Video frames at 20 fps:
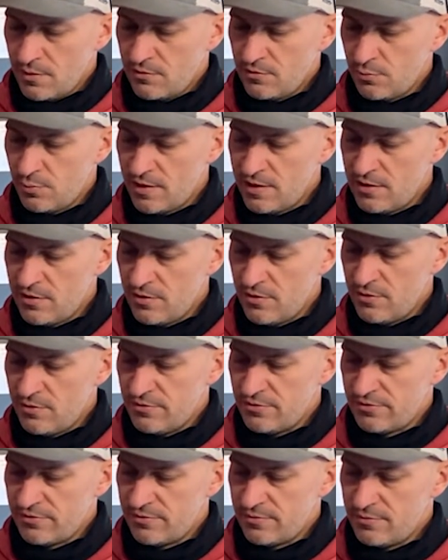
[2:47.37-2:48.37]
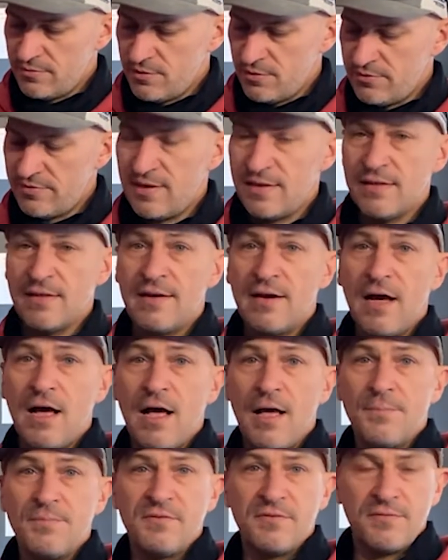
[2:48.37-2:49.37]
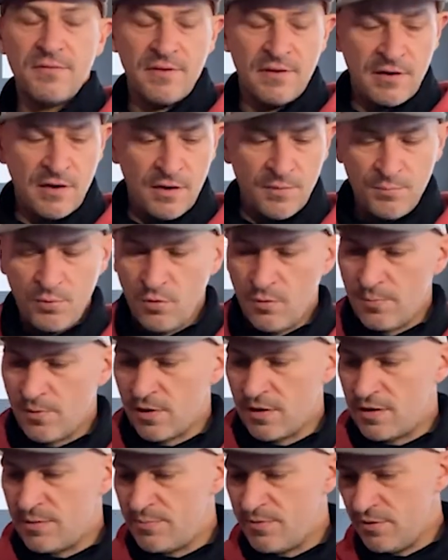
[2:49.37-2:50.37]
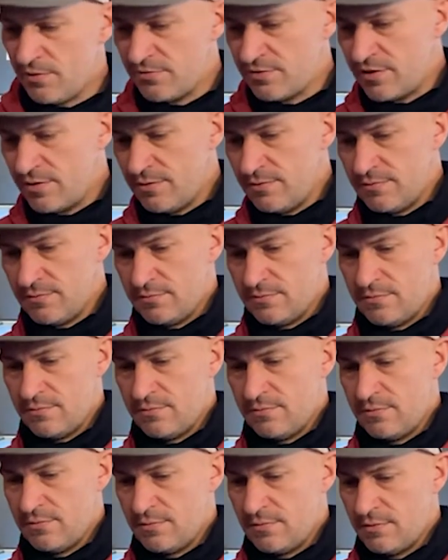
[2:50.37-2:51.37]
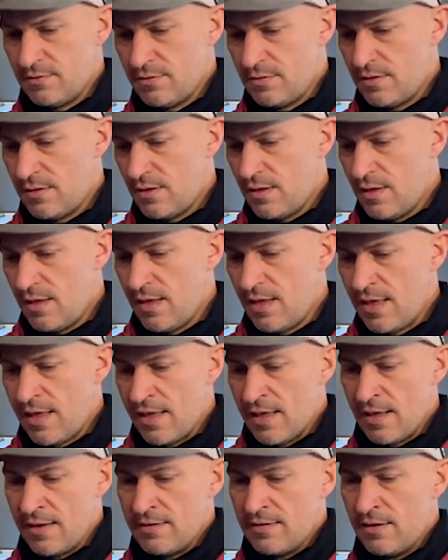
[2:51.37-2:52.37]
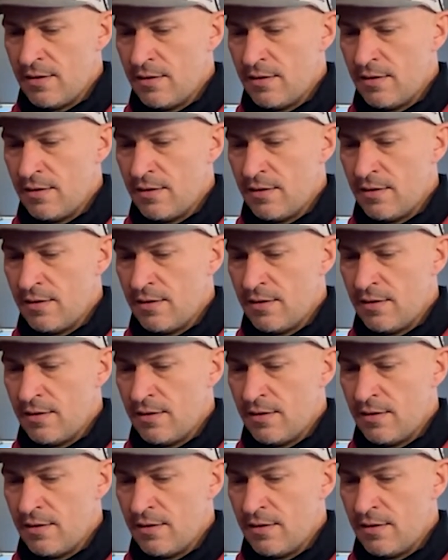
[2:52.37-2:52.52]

we use New Zealand hops in our Pool Party Pilsner, and